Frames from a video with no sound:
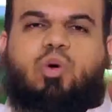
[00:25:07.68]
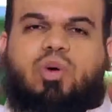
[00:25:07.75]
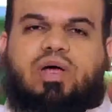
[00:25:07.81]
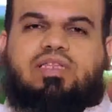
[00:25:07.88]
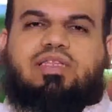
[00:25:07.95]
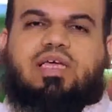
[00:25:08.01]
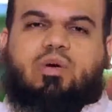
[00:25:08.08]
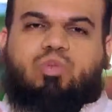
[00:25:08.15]

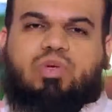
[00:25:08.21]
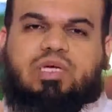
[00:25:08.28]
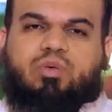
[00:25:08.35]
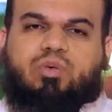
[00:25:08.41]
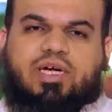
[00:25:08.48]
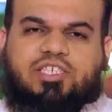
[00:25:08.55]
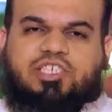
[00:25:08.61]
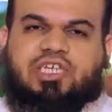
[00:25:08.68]
idol that has
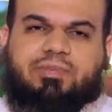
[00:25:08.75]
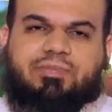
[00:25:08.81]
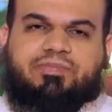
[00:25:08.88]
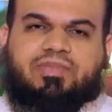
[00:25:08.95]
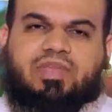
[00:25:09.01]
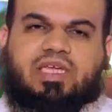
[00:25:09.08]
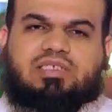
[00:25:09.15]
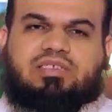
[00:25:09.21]
been
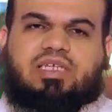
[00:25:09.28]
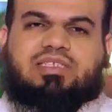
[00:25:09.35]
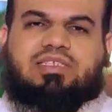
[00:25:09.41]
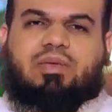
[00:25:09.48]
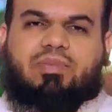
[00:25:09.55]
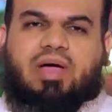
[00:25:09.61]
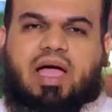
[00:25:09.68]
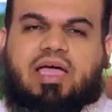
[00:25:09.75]
created,
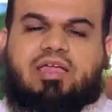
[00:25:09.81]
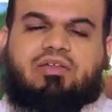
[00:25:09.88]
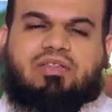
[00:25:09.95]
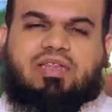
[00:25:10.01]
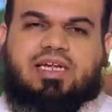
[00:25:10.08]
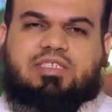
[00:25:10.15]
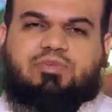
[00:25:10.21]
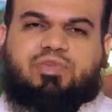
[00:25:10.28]
not some
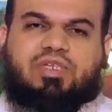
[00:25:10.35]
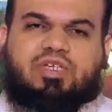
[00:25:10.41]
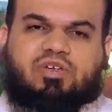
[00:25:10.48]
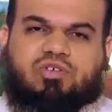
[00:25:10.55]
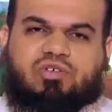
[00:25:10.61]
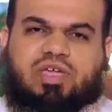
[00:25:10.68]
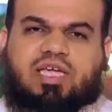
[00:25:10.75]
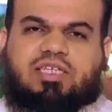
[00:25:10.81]
stone or
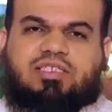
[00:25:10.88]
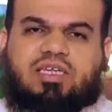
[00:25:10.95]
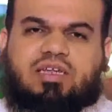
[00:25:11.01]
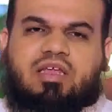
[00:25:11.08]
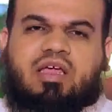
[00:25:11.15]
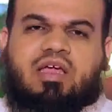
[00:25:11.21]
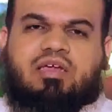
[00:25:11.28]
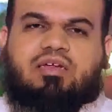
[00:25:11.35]
tree or
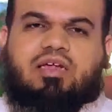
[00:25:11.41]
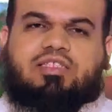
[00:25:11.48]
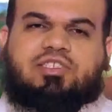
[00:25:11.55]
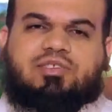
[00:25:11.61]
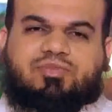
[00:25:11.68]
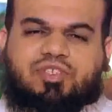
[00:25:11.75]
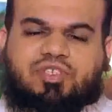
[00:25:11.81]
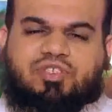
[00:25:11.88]
anything
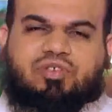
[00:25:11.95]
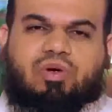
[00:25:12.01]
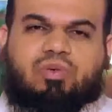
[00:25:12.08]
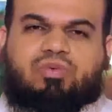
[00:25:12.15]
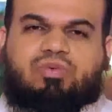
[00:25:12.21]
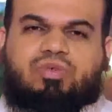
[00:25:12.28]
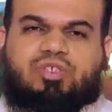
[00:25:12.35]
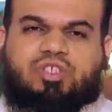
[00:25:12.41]
else. Our
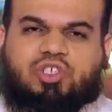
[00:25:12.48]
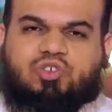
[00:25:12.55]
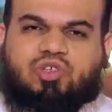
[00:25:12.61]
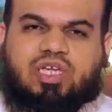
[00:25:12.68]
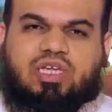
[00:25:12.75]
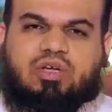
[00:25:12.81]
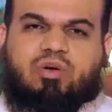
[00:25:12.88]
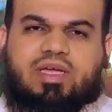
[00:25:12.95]
Lord
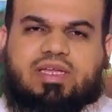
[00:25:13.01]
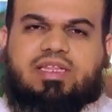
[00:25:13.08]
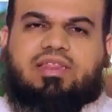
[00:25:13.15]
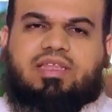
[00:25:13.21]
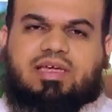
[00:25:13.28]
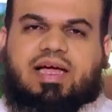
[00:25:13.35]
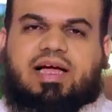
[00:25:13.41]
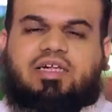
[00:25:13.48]
is the
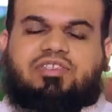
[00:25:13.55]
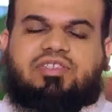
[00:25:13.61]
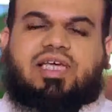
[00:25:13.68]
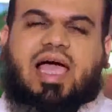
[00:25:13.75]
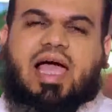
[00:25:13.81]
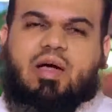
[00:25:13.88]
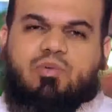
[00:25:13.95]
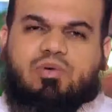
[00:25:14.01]
one who
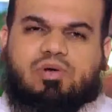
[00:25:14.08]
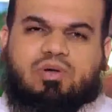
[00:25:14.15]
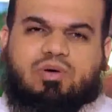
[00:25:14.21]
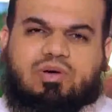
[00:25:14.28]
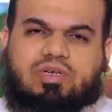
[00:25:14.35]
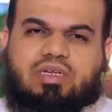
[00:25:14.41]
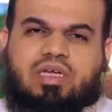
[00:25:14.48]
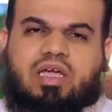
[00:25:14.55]
is the
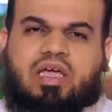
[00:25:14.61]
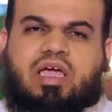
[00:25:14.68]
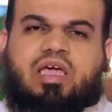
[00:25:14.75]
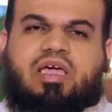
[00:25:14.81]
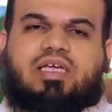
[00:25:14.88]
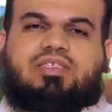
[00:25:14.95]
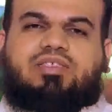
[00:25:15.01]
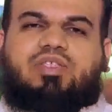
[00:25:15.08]
Lord of the
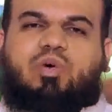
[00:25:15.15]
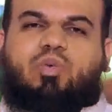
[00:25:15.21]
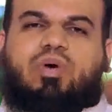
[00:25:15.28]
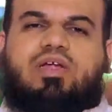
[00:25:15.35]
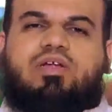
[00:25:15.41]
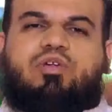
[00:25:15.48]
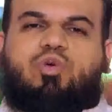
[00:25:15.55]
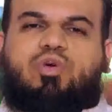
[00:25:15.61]
heavens and
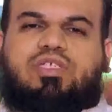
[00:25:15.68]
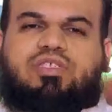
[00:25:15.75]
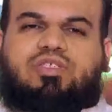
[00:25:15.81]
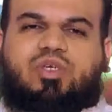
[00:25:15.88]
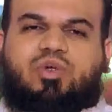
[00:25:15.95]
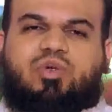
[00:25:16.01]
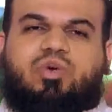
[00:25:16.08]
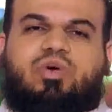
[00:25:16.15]
the earth.
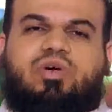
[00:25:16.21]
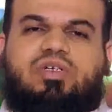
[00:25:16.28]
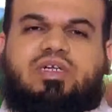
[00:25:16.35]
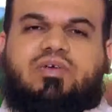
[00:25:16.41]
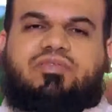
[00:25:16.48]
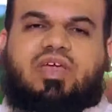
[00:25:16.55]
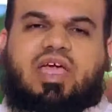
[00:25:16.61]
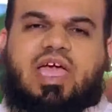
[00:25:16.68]

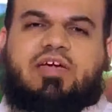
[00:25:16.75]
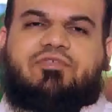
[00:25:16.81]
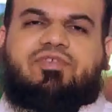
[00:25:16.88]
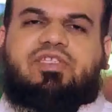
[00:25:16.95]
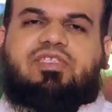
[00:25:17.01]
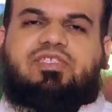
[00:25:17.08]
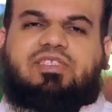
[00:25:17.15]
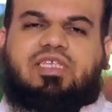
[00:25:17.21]
Allah
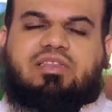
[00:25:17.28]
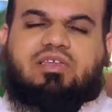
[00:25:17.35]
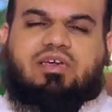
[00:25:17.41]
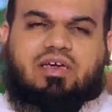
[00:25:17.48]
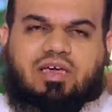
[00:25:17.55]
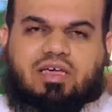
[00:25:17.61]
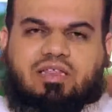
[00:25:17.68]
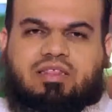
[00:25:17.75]
Azza wa
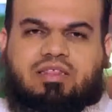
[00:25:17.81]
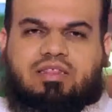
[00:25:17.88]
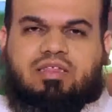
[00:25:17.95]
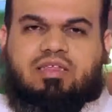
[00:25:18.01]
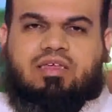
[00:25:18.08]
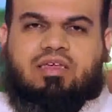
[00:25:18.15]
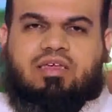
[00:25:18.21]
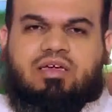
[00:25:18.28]
Jal
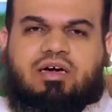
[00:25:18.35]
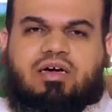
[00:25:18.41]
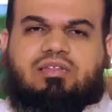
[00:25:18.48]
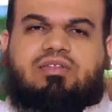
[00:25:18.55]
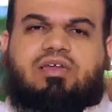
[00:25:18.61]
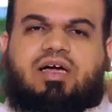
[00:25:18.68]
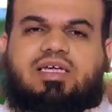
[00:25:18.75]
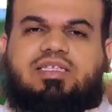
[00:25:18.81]

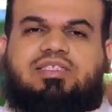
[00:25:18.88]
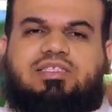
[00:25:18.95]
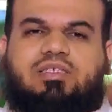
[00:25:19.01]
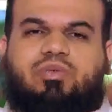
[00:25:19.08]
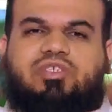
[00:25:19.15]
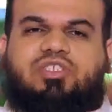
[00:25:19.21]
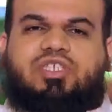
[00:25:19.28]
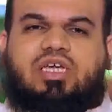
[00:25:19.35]
created the
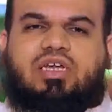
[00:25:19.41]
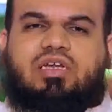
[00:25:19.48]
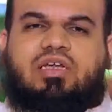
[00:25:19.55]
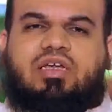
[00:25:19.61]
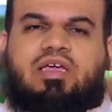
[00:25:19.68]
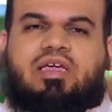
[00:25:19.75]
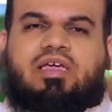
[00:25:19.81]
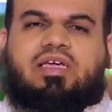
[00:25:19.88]
heavens and the earth.
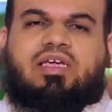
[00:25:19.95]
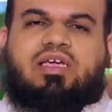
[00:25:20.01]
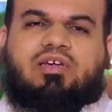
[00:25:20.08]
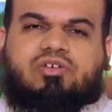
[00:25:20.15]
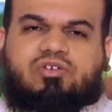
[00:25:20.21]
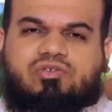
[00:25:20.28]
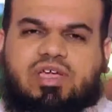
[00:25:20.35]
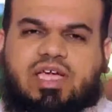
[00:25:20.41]

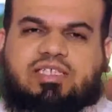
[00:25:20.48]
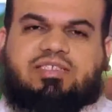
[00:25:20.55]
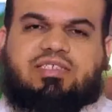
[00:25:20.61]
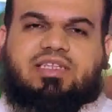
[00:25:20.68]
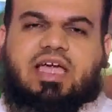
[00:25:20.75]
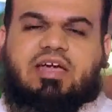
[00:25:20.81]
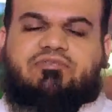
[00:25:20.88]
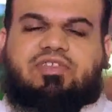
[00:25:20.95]
He is the
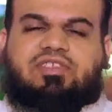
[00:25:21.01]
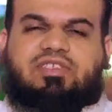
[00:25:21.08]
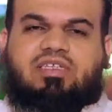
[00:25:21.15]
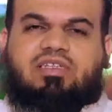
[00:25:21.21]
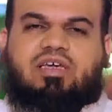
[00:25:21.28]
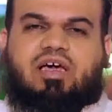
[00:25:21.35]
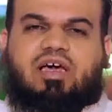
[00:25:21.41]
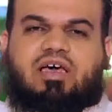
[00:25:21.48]

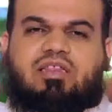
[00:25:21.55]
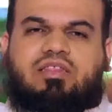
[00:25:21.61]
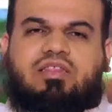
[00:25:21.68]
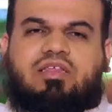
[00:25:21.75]
originator of the